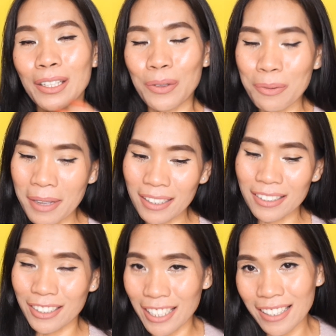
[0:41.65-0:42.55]

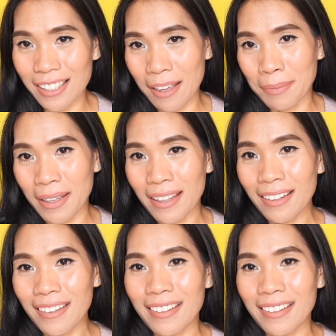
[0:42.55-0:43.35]
Lumix G7.